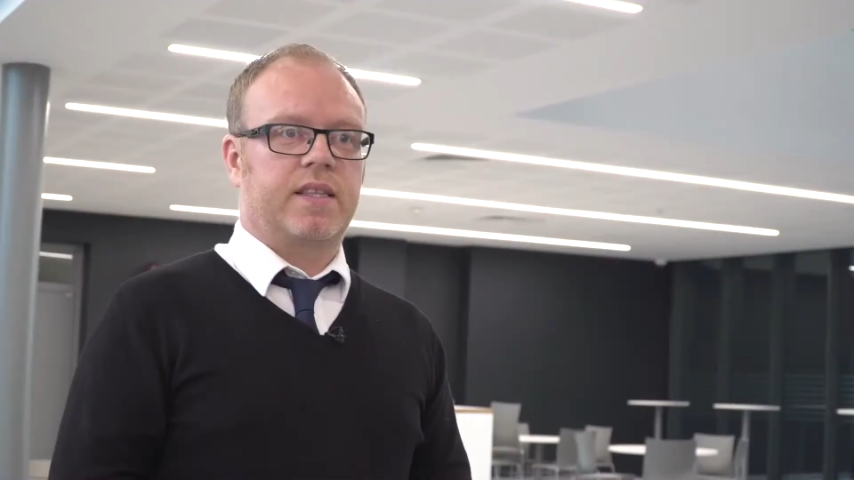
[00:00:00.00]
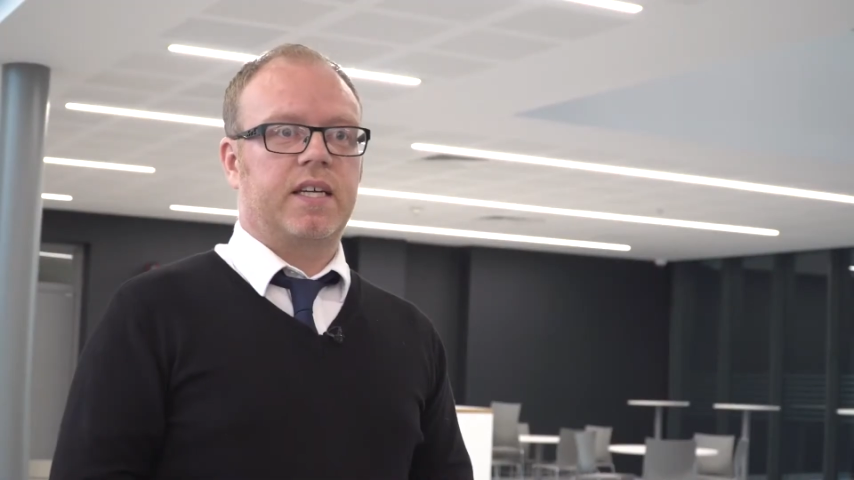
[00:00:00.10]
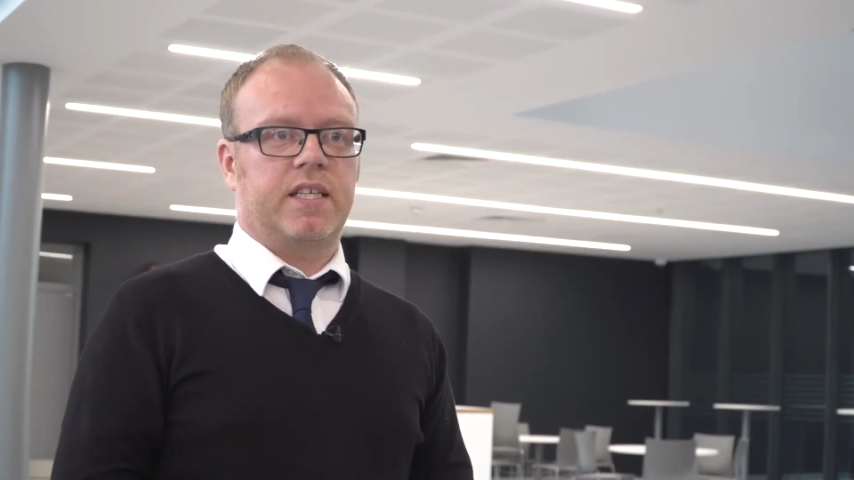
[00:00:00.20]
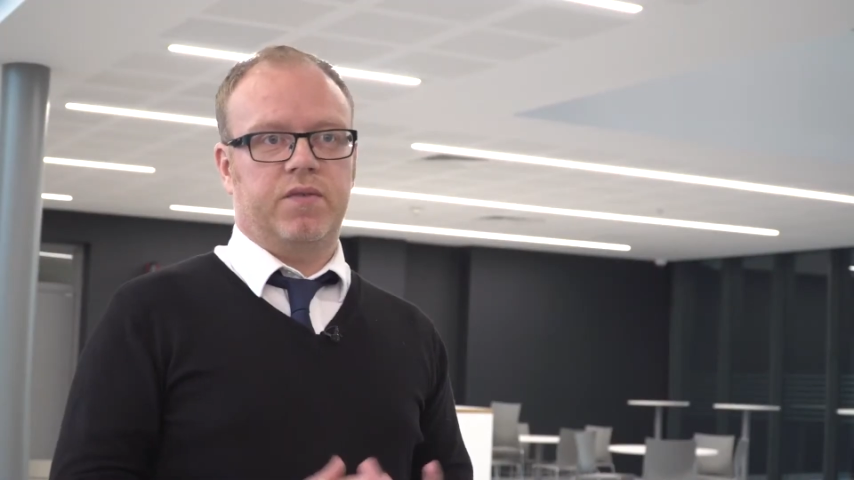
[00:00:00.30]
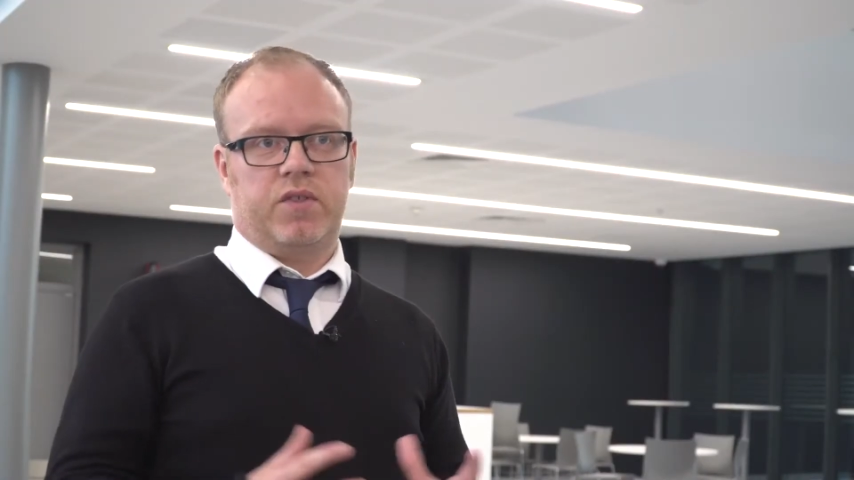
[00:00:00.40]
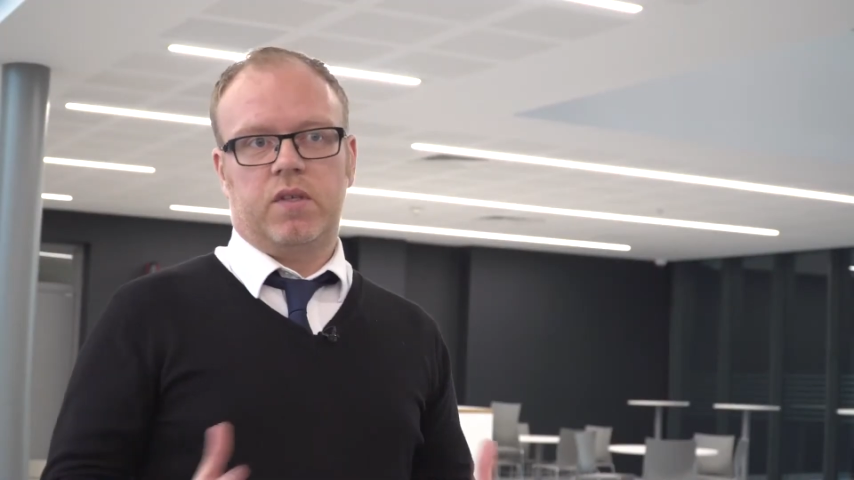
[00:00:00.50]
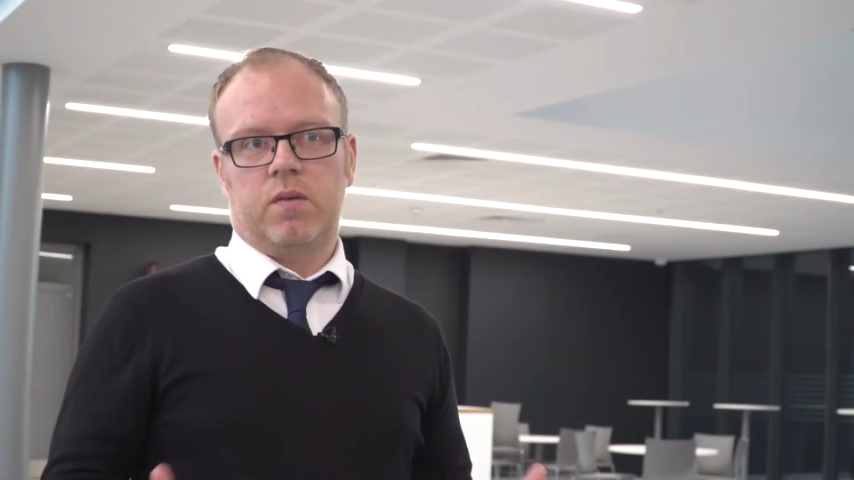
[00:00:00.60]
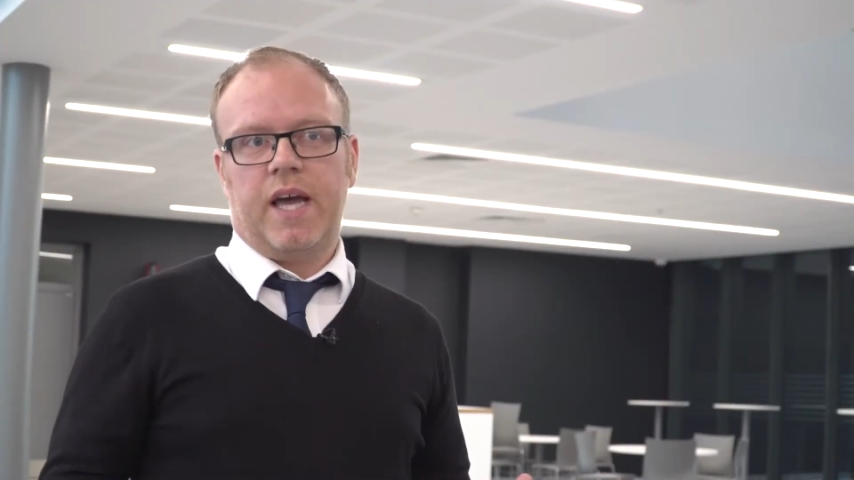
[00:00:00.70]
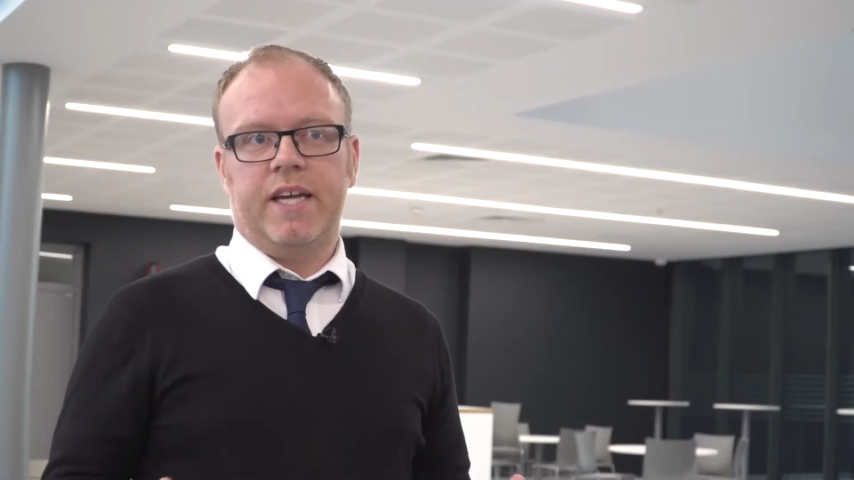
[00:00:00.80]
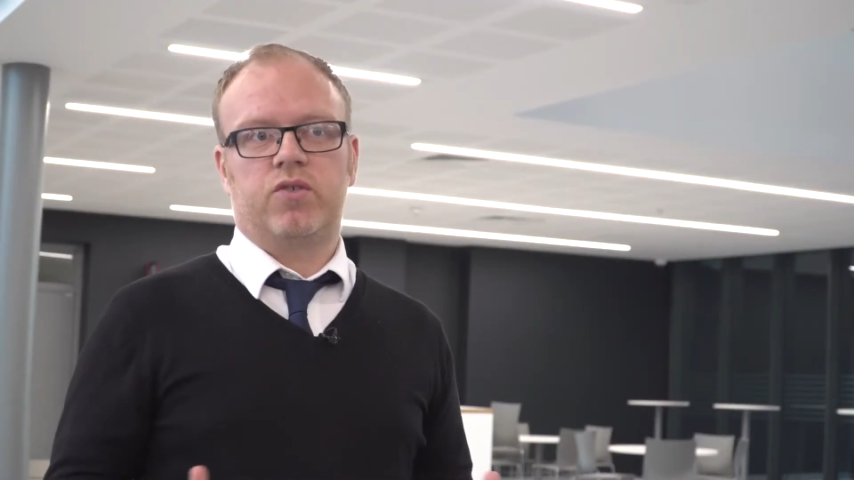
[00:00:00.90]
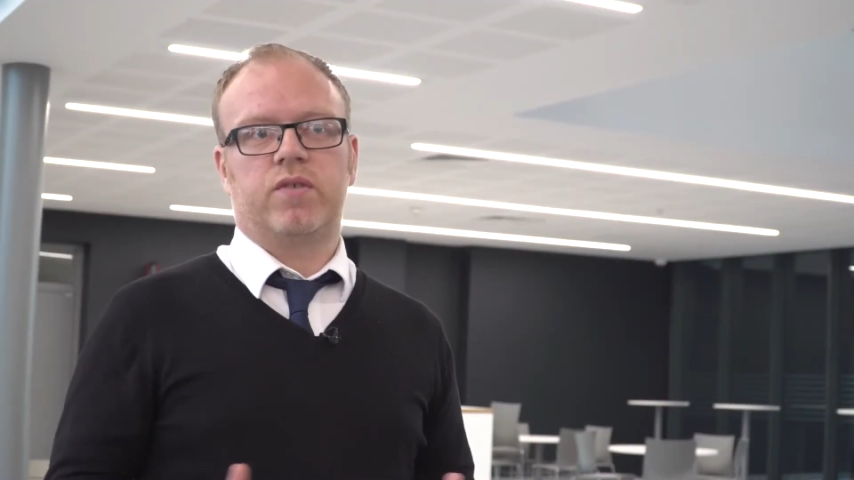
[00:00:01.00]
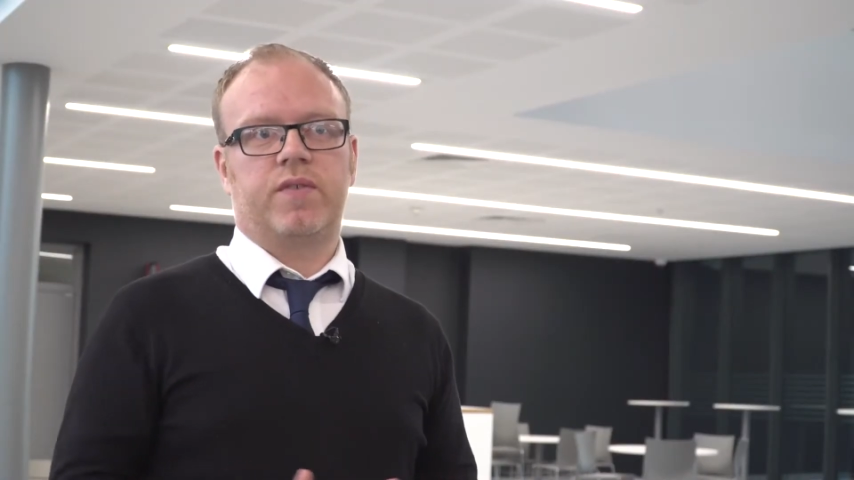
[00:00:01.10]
That gives extra